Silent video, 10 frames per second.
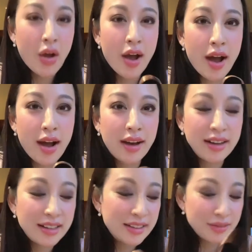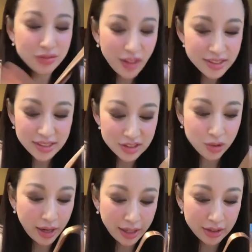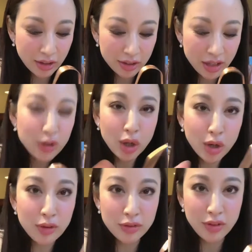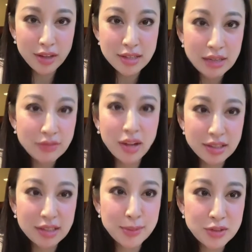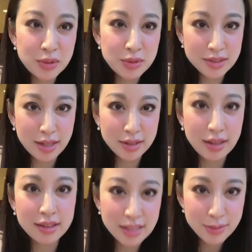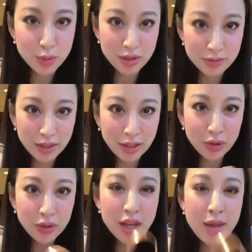flossing is great and all, and I'll go over flossing and flossing substitute in a subsequent video,